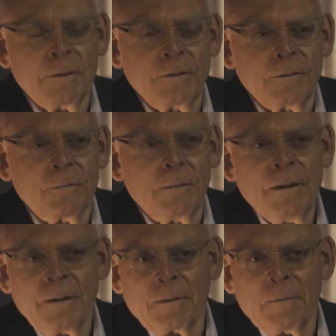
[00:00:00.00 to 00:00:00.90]
me to
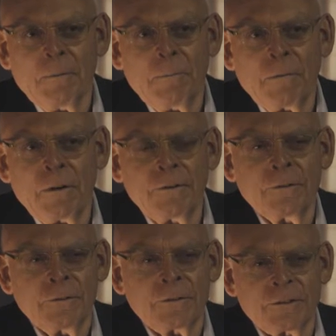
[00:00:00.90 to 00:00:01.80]
find
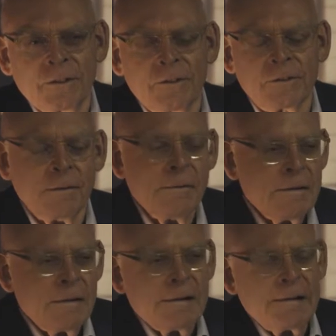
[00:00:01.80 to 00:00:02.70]
your successor?"
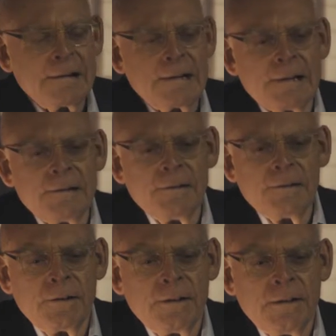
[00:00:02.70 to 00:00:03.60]
And